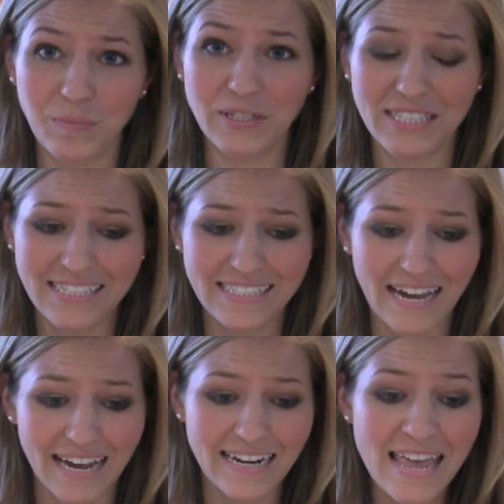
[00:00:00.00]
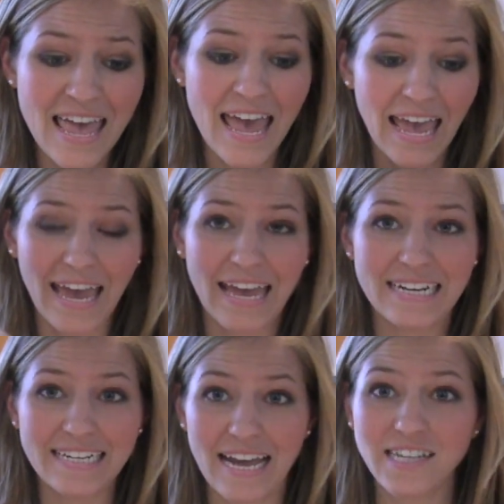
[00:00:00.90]
put to the side.
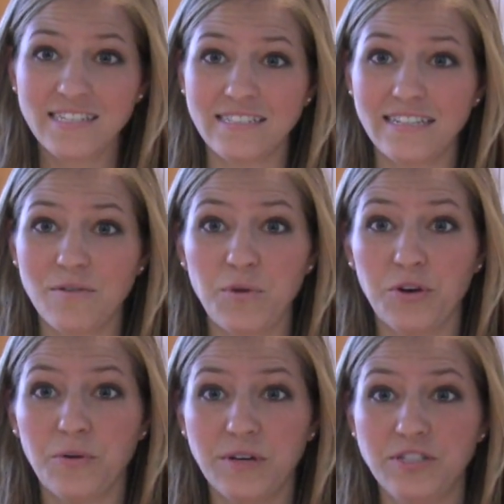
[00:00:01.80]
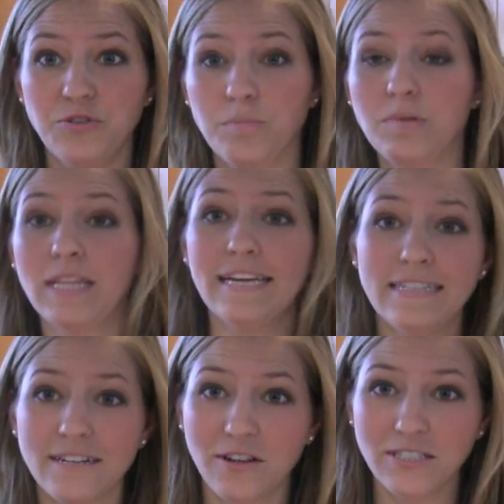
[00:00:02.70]
And next we are going to
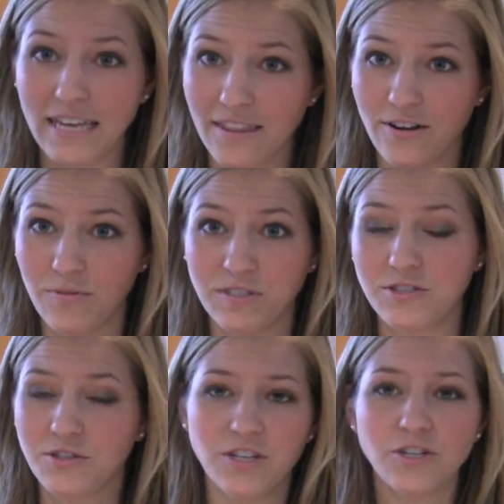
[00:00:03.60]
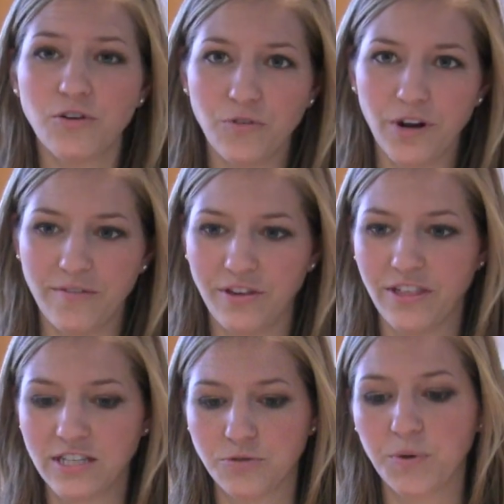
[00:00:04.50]
blend it all together with the tofu and
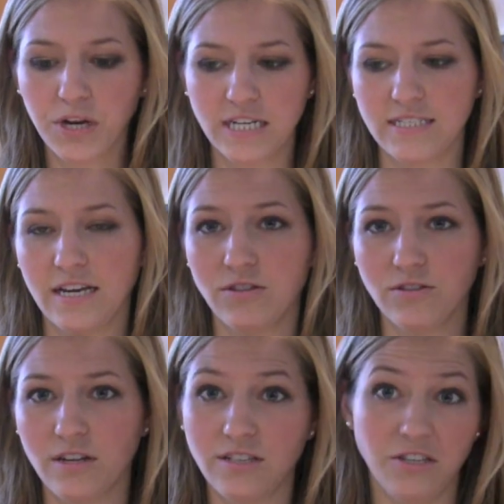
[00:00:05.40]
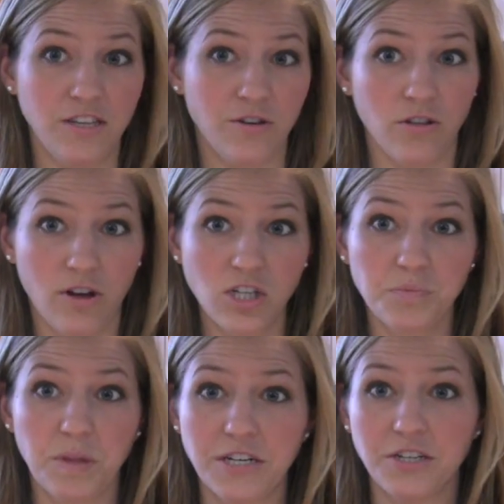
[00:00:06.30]
everything. So we are gonna take a, either a large
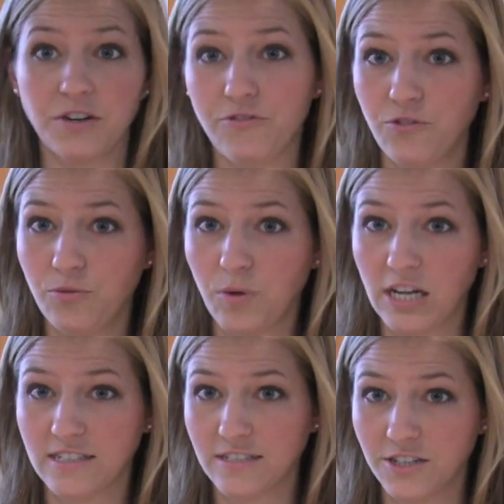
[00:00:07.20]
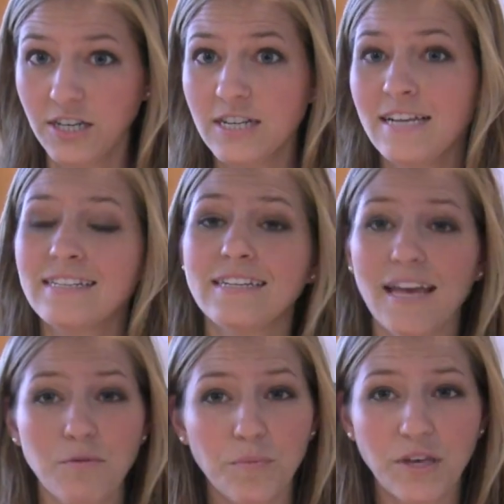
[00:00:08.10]
blender or a food processor.
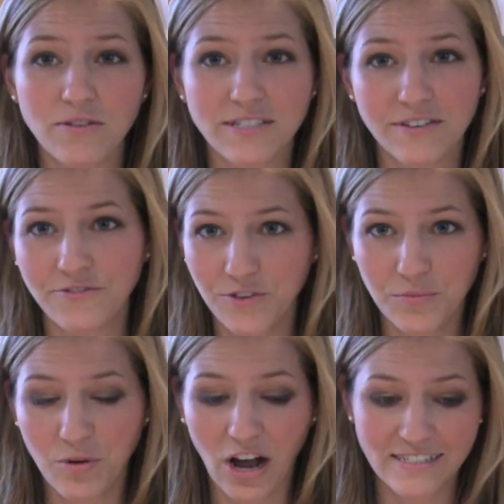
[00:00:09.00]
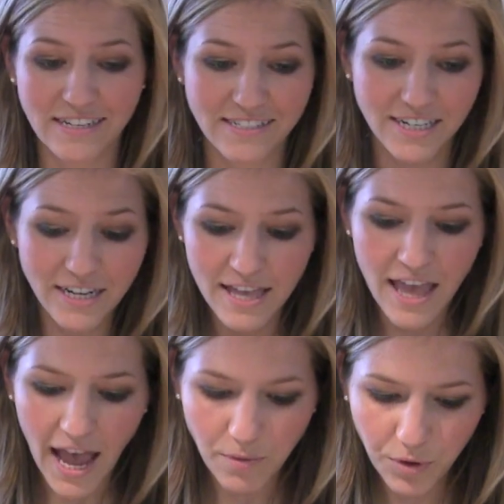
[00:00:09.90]
Today we'll be using a food processor
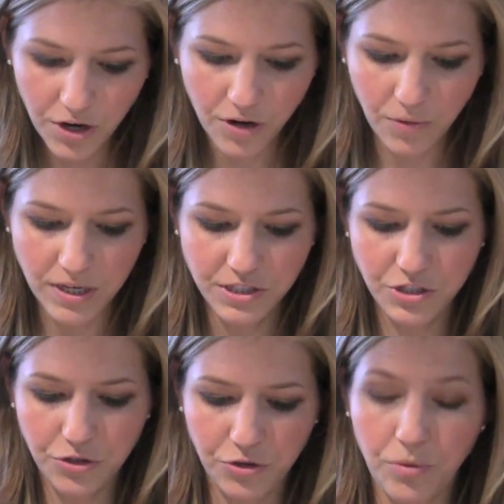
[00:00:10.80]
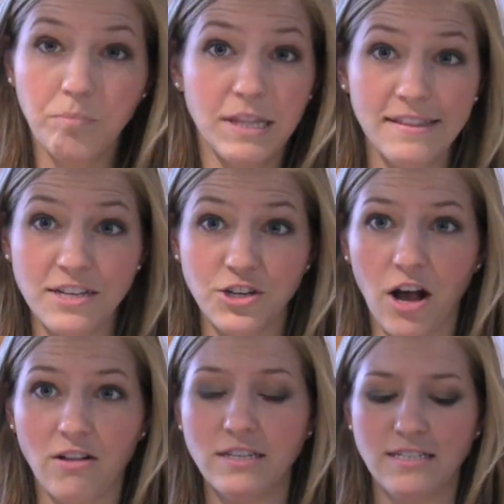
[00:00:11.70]
and we are going to blend the
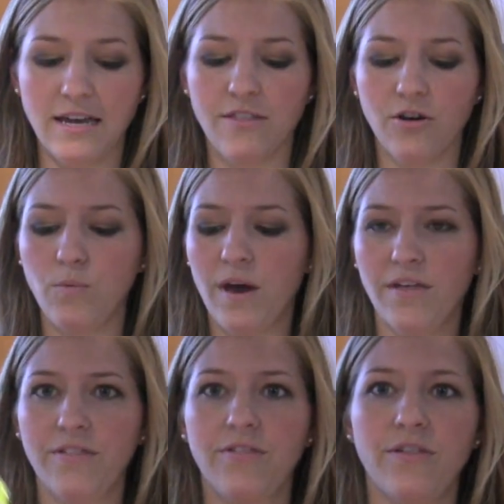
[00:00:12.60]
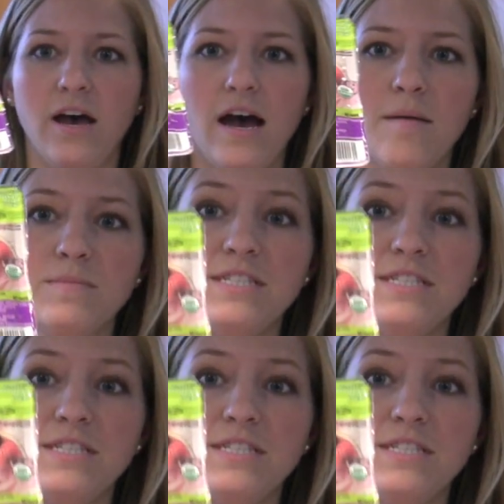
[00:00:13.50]
chocolate together with um,